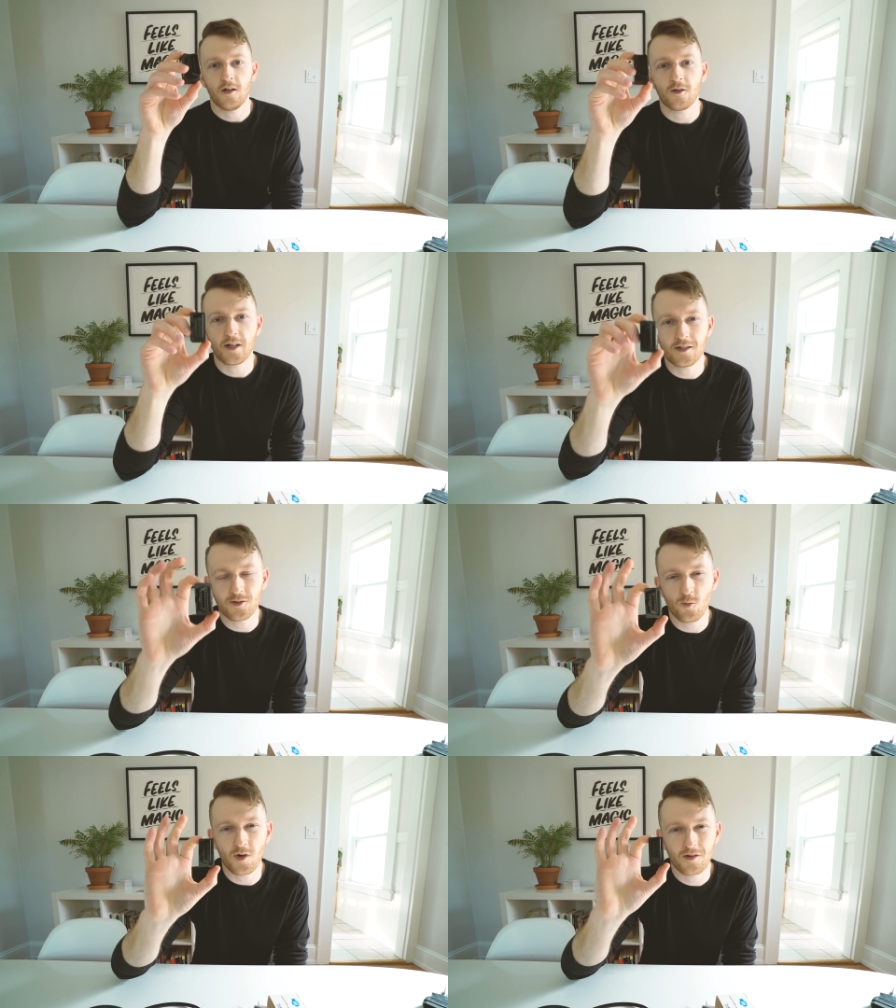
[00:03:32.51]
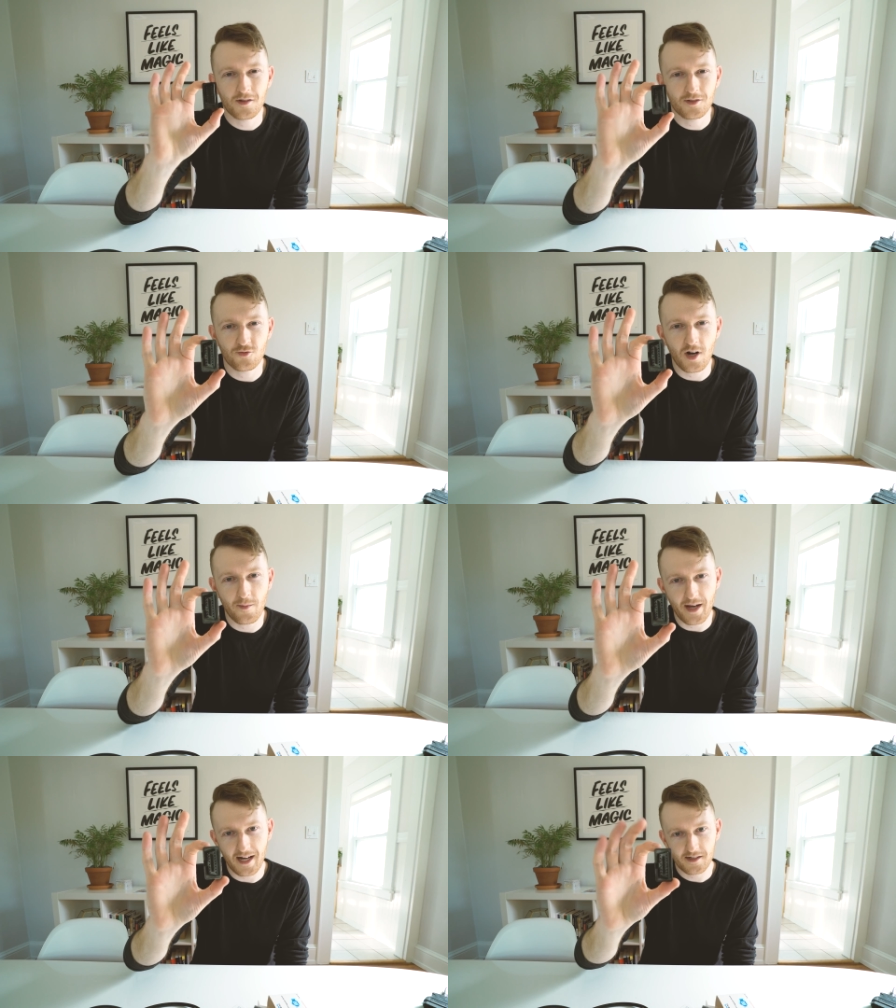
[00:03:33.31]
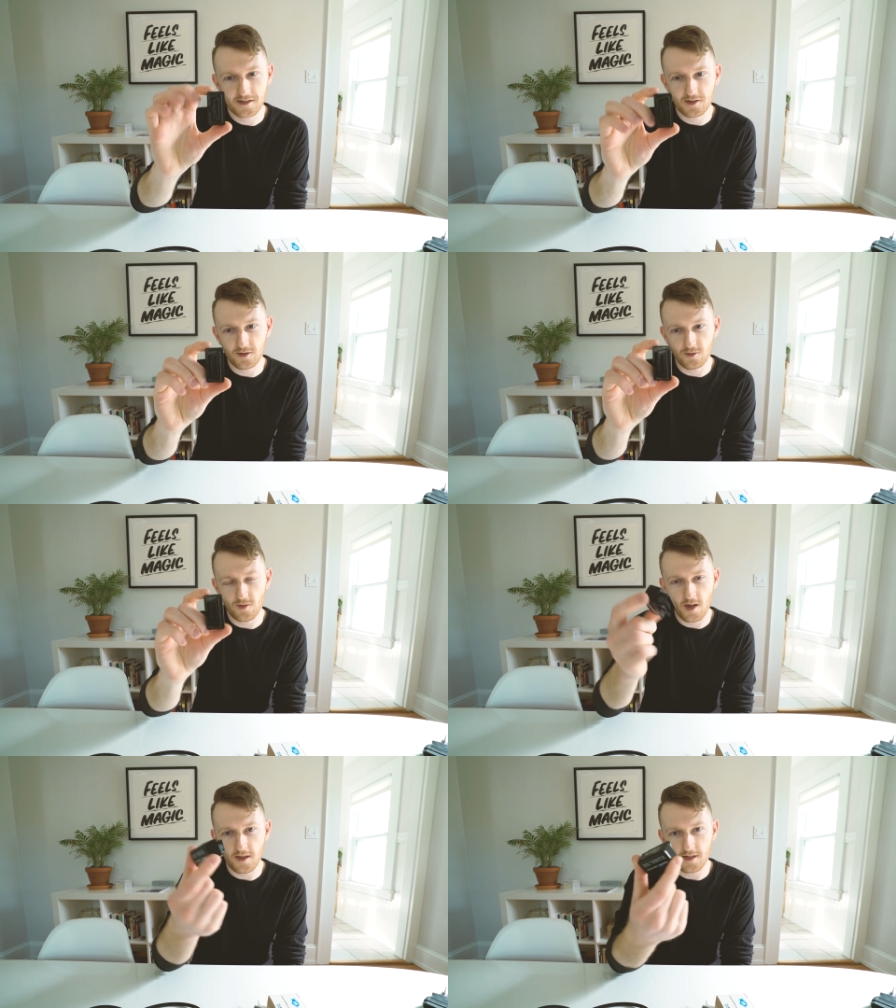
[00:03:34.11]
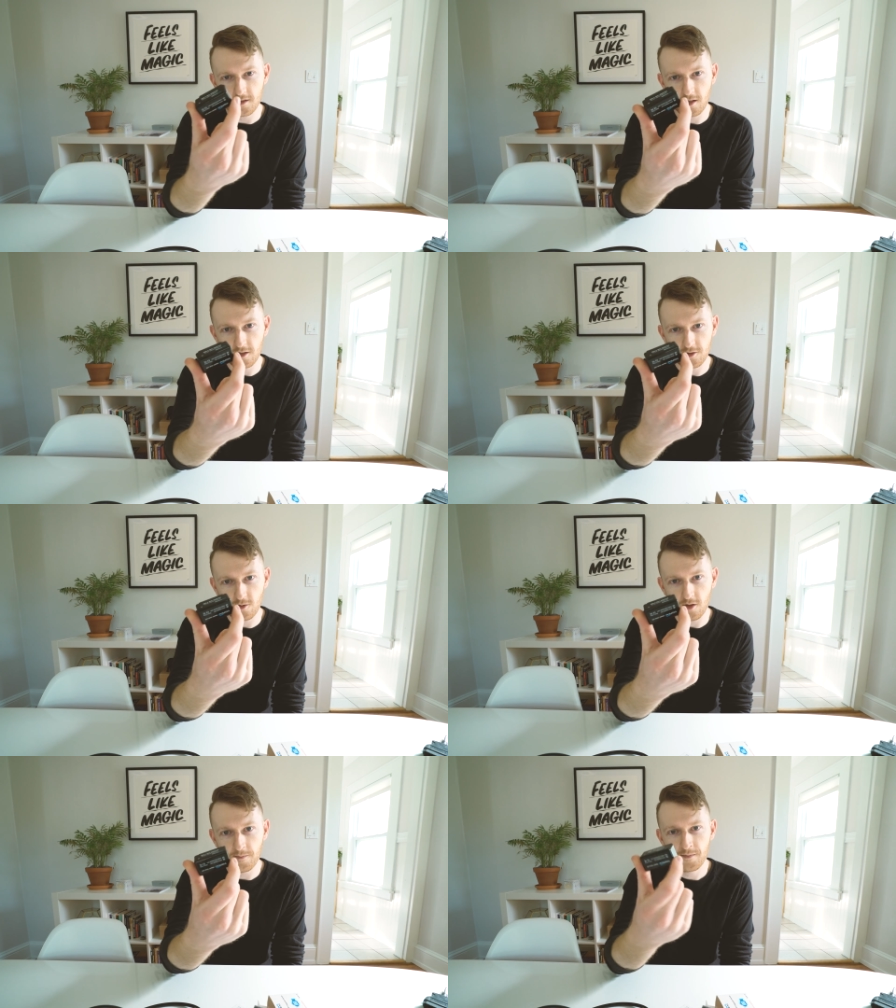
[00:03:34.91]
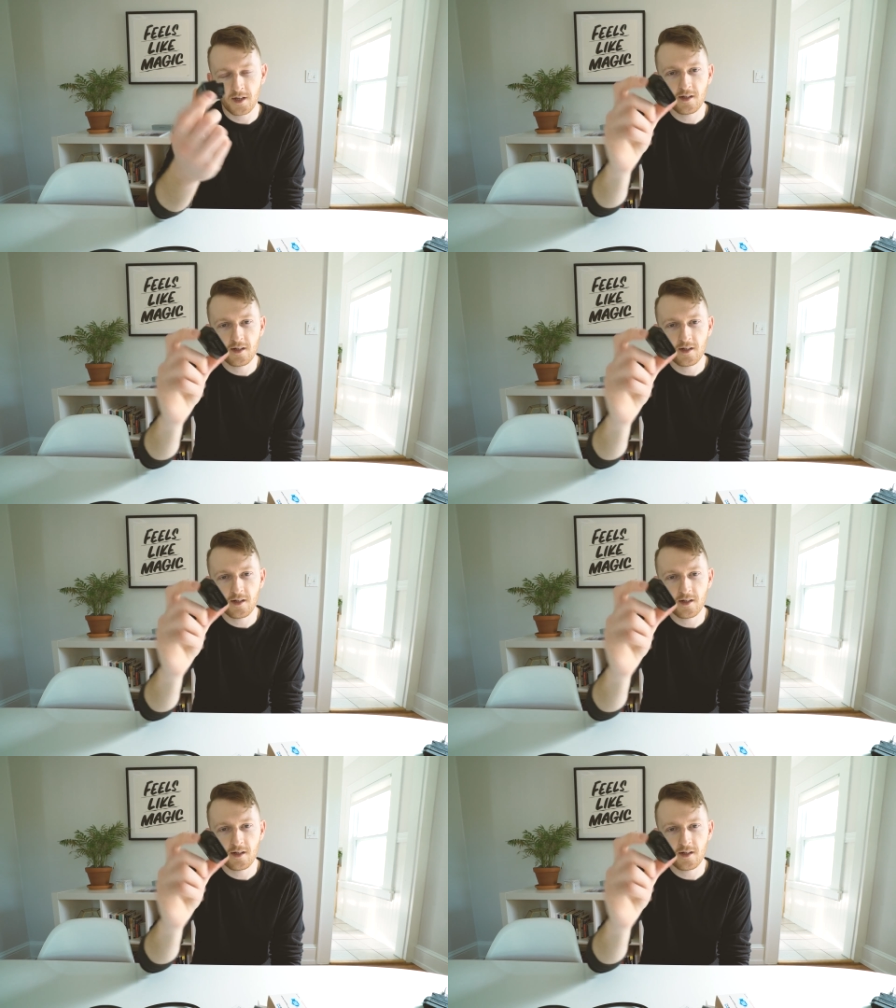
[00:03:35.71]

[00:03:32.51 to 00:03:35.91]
Okay, so what are the drawbacks to this little tool?